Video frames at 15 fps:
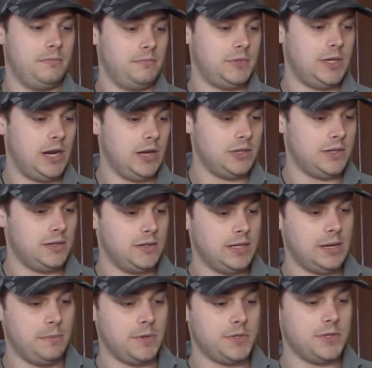change in
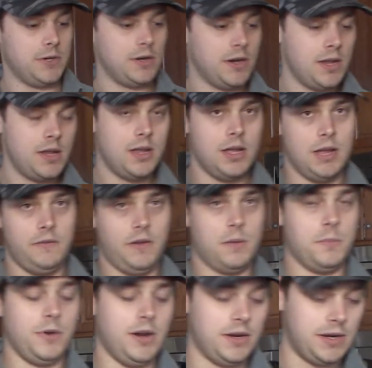temperature. If you come
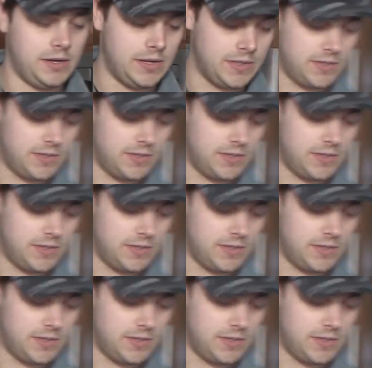around on this